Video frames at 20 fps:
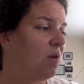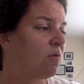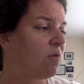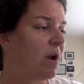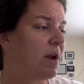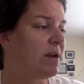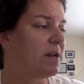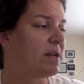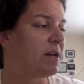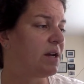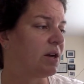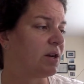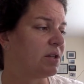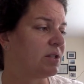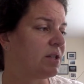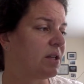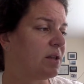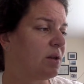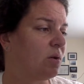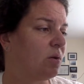Right here,
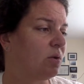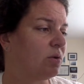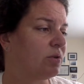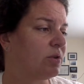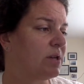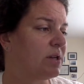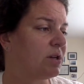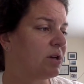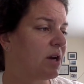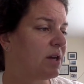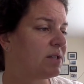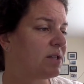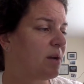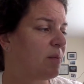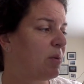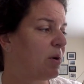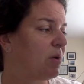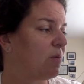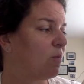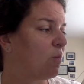said the old green
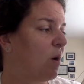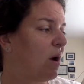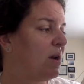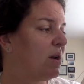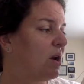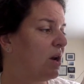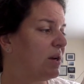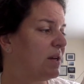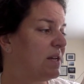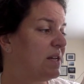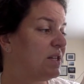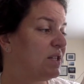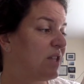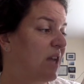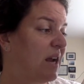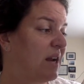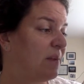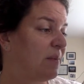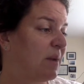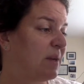grasshopper, 1 on each
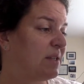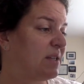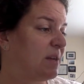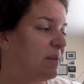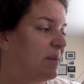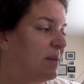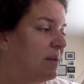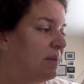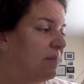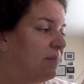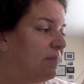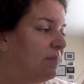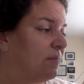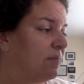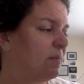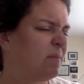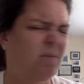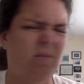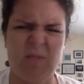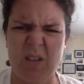side of my tummy.
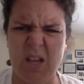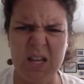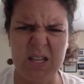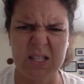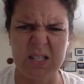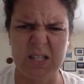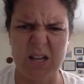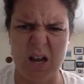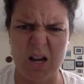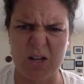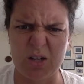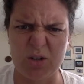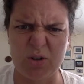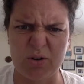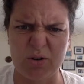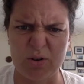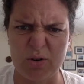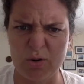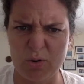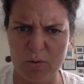It's not
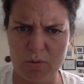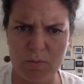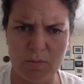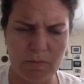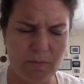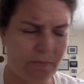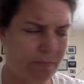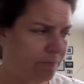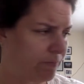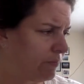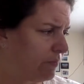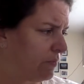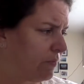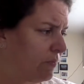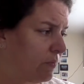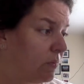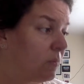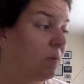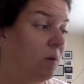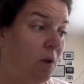true.
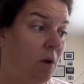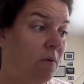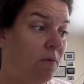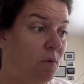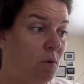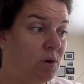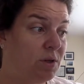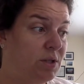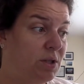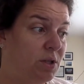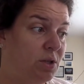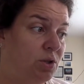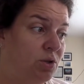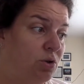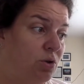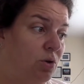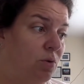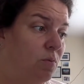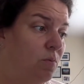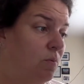Of course it's
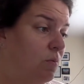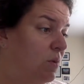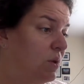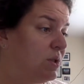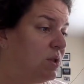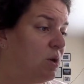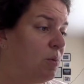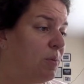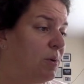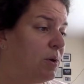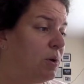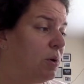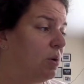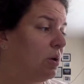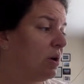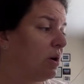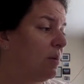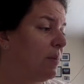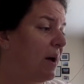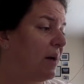true. What's so
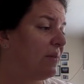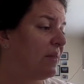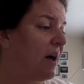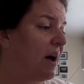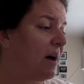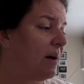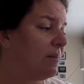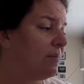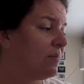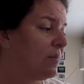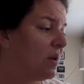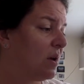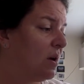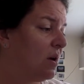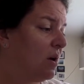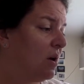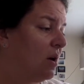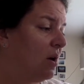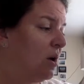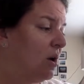peculiar about that?
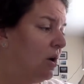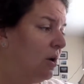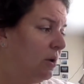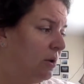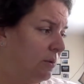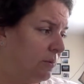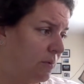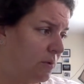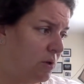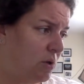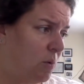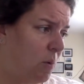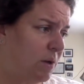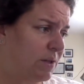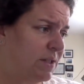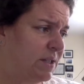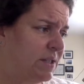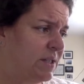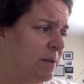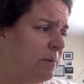You
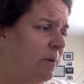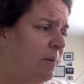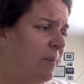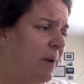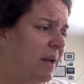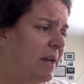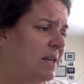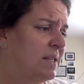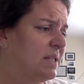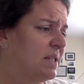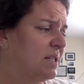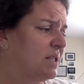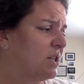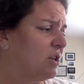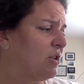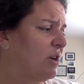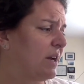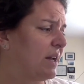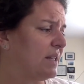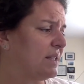ought to see where my cousins, the
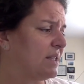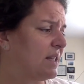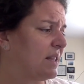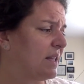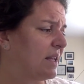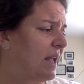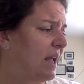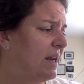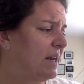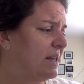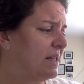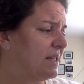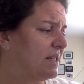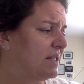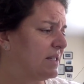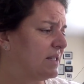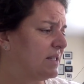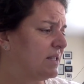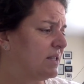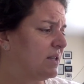crickets and the
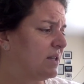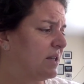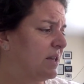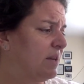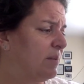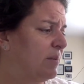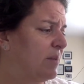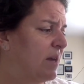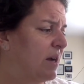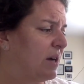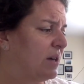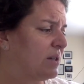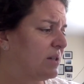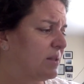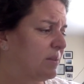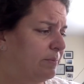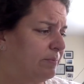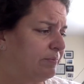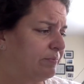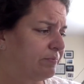katydids, keep theirs.
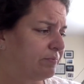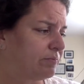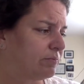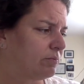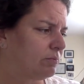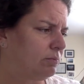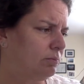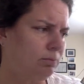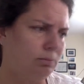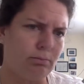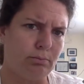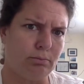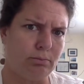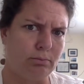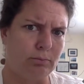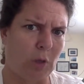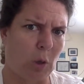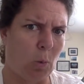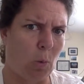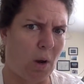
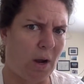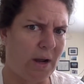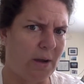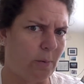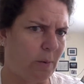Why?